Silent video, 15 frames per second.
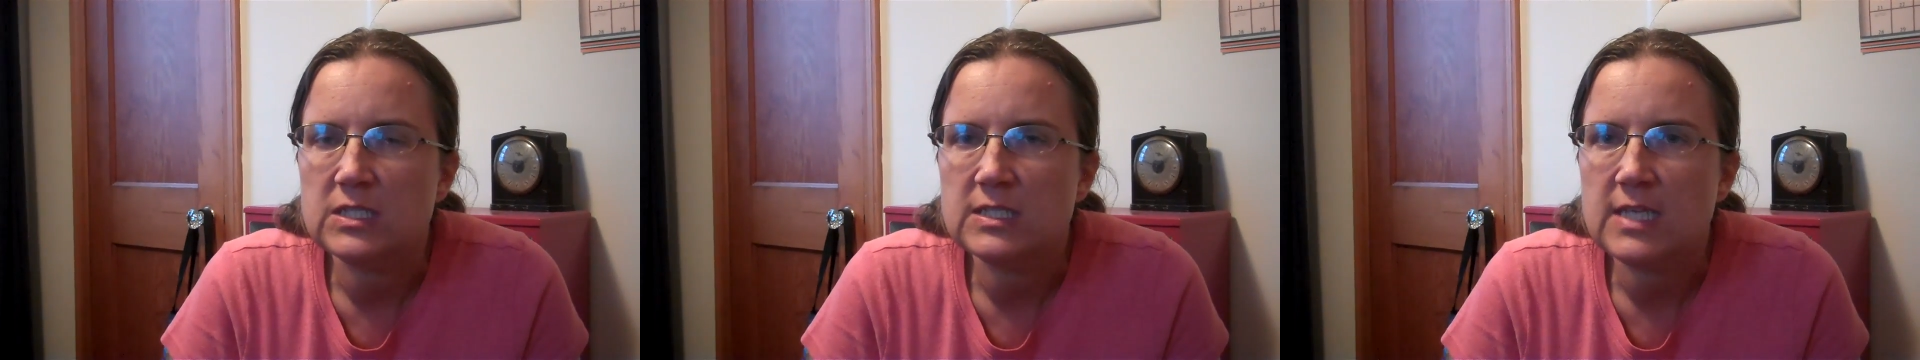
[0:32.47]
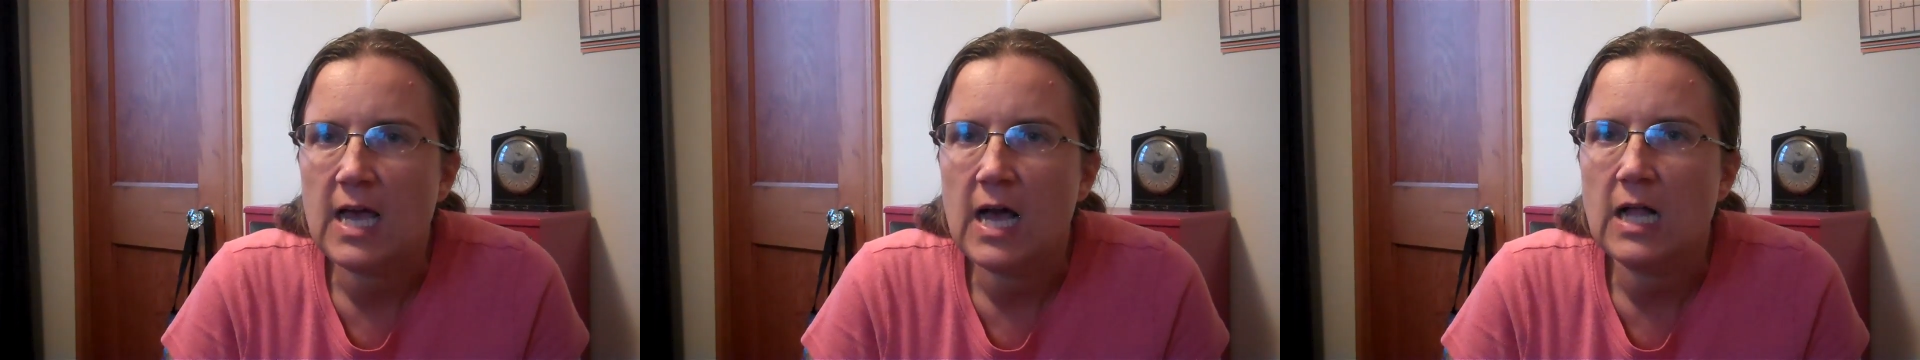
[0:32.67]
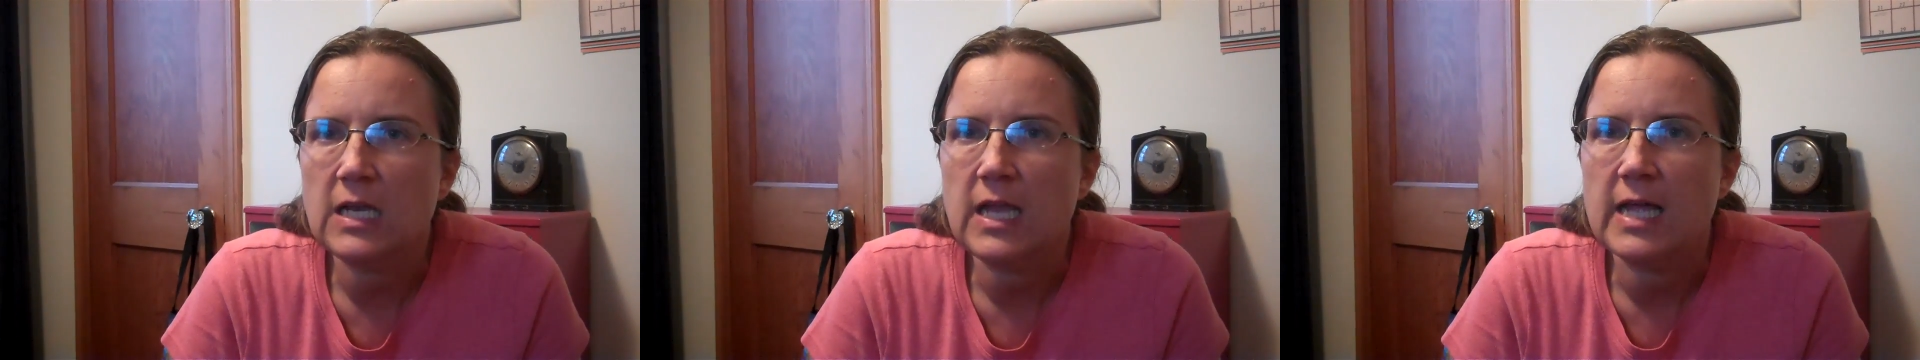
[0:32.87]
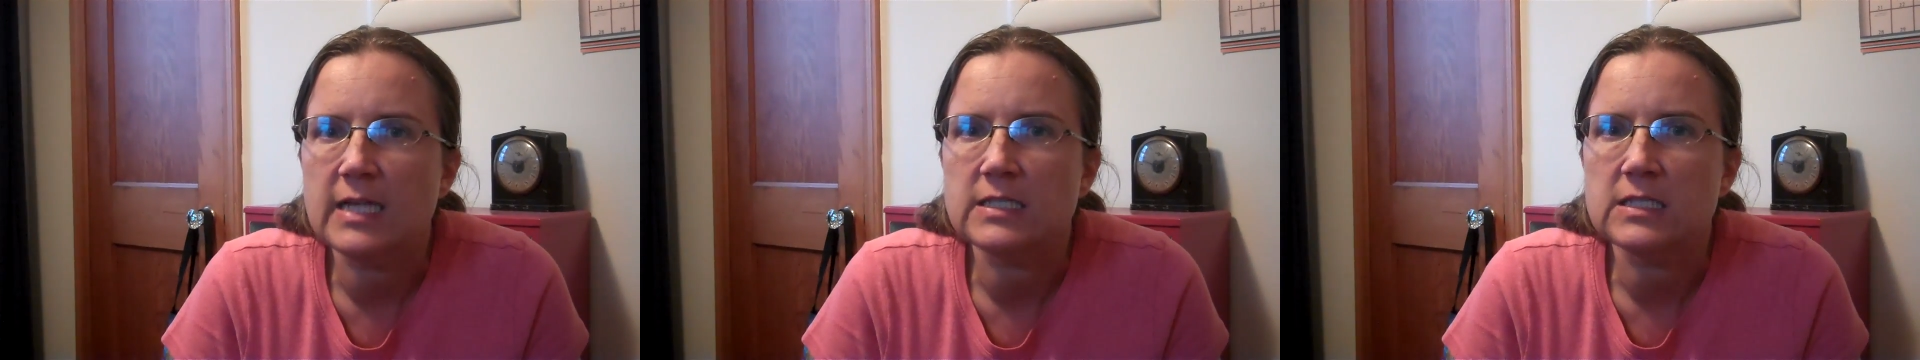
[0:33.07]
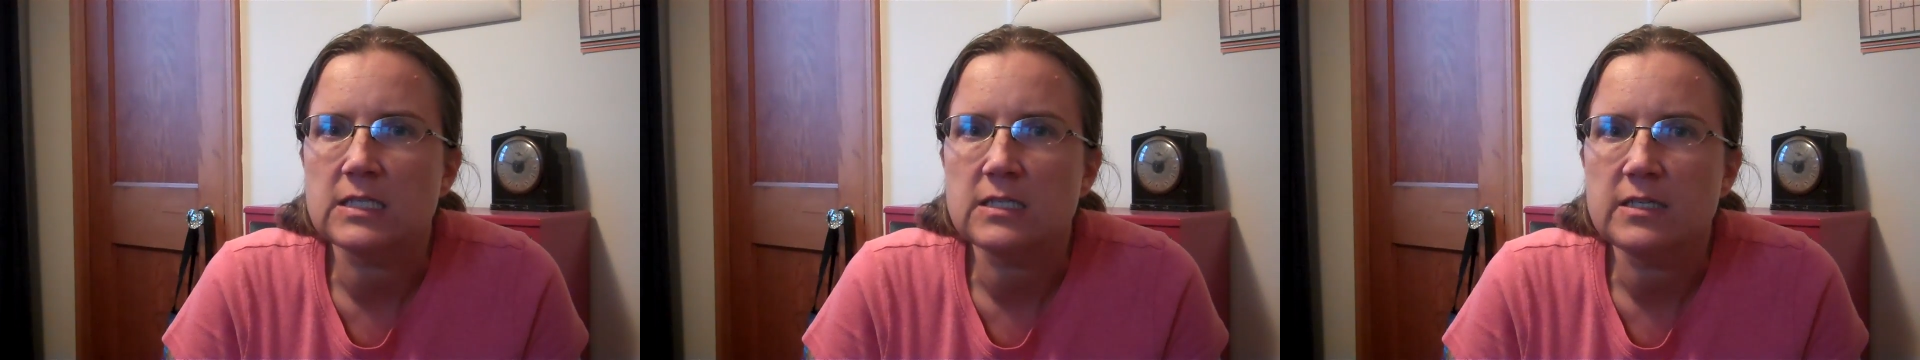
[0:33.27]
sell
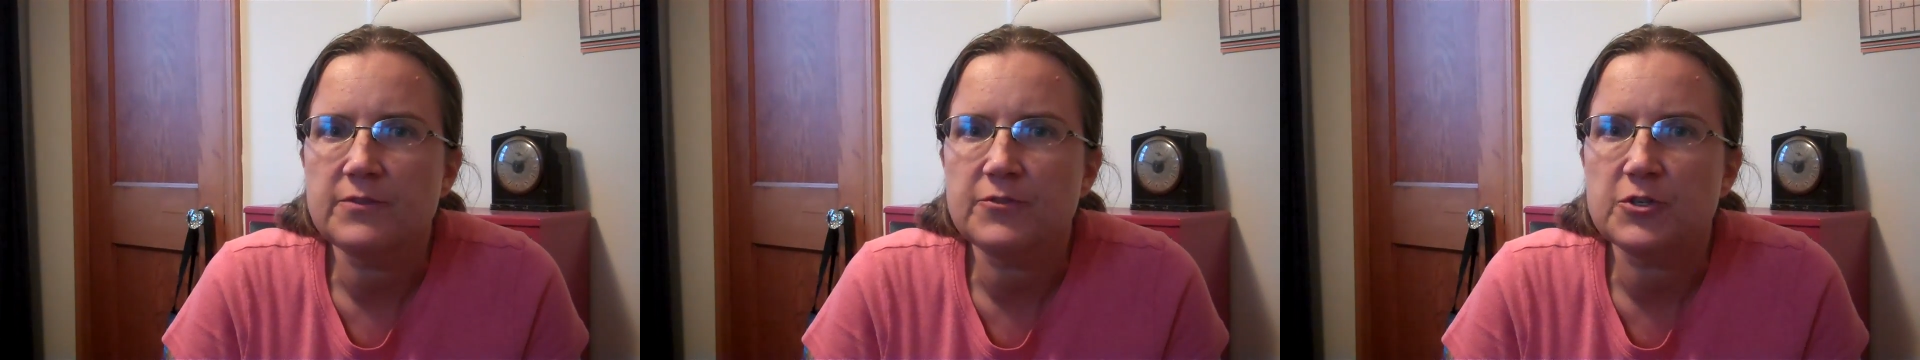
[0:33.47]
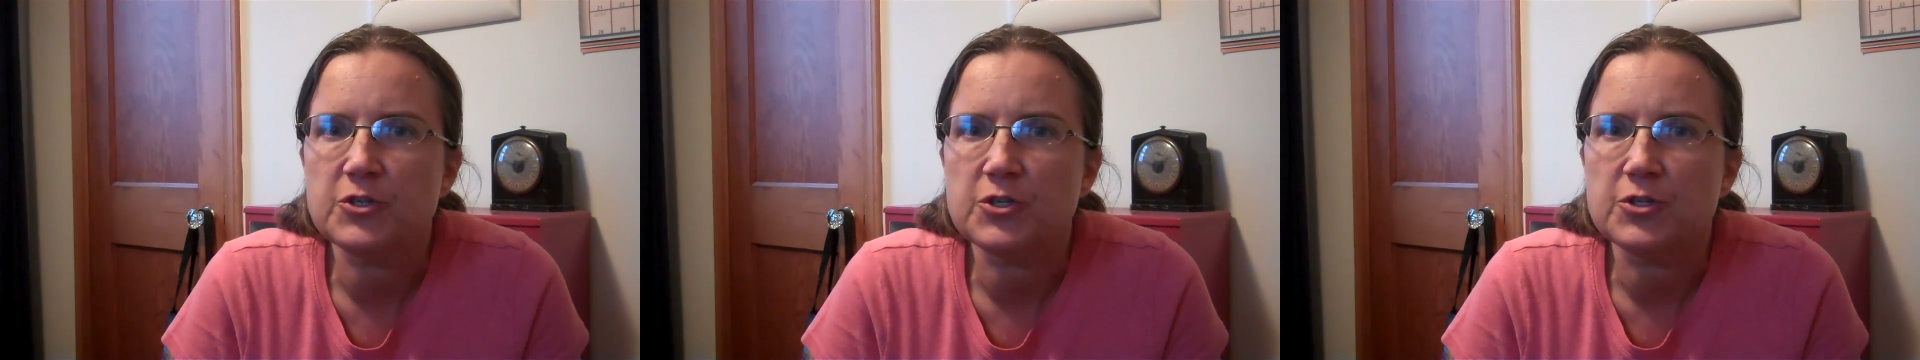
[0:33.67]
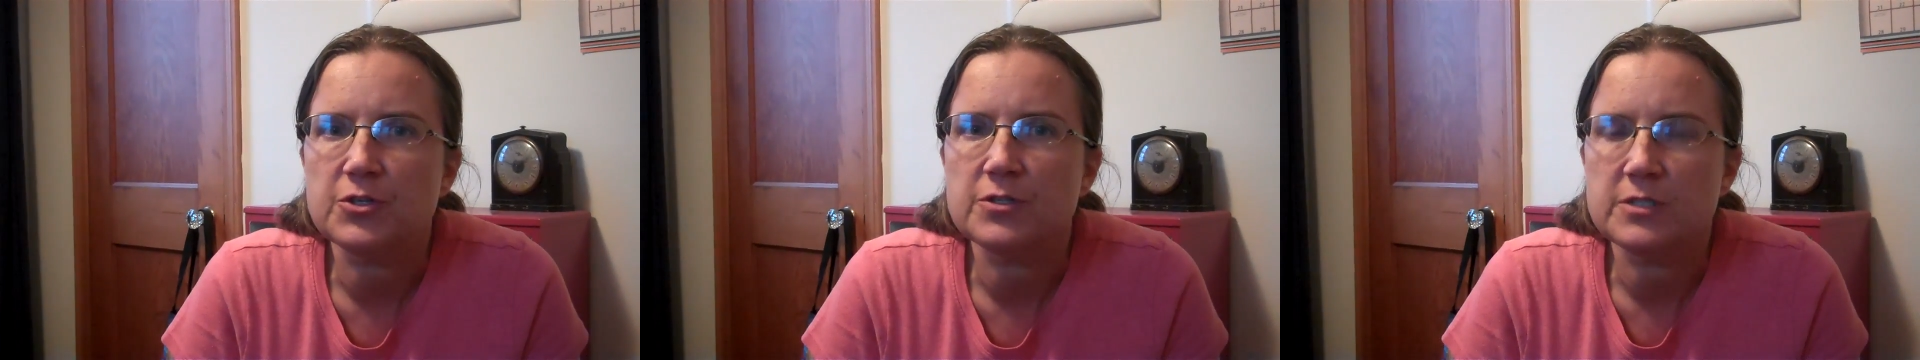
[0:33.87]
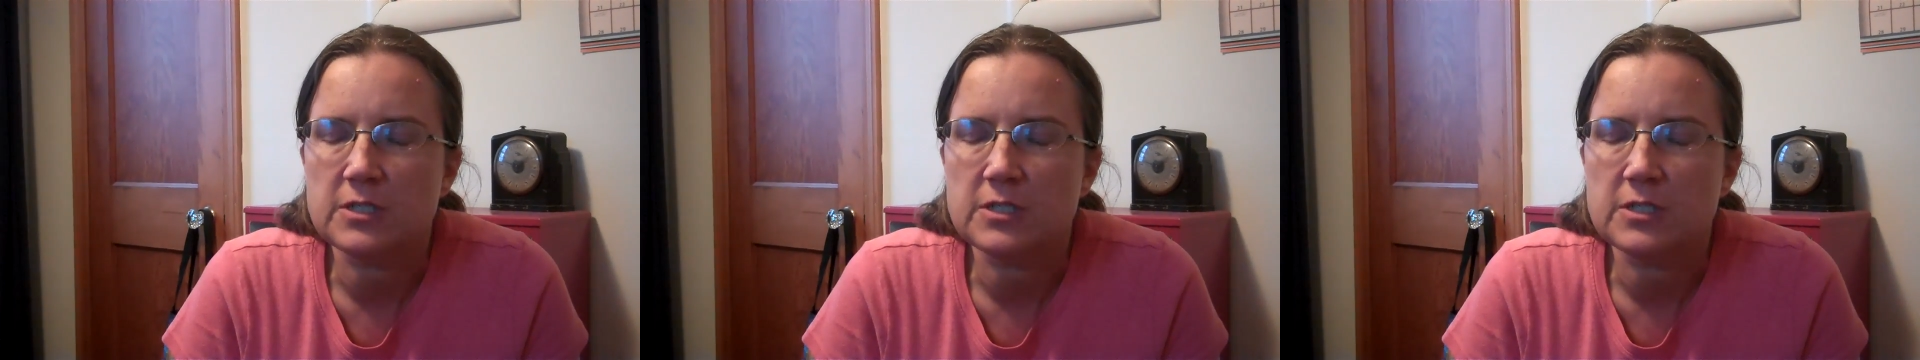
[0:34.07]
and deliver,